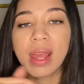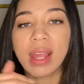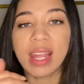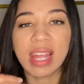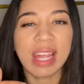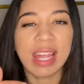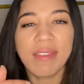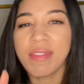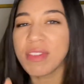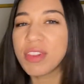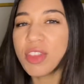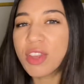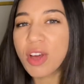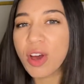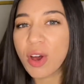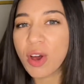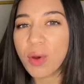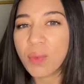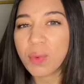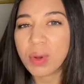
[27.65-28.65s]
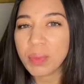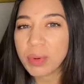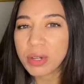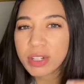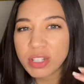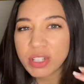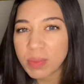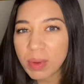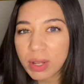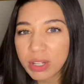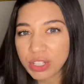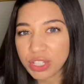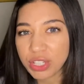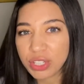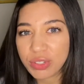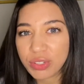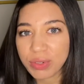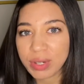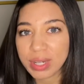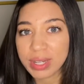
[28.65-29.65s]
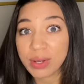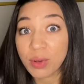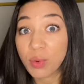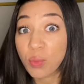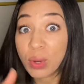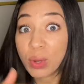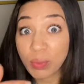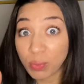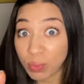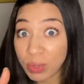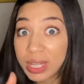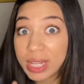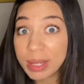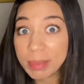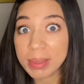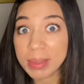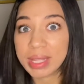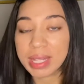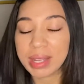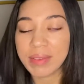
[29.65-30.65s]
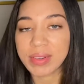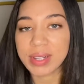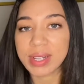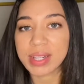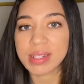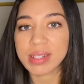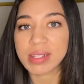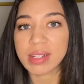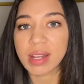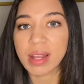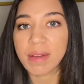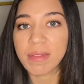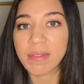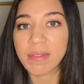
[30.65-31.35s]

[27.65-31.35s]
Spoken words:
Even though when we're small children, we really believe in this stuff.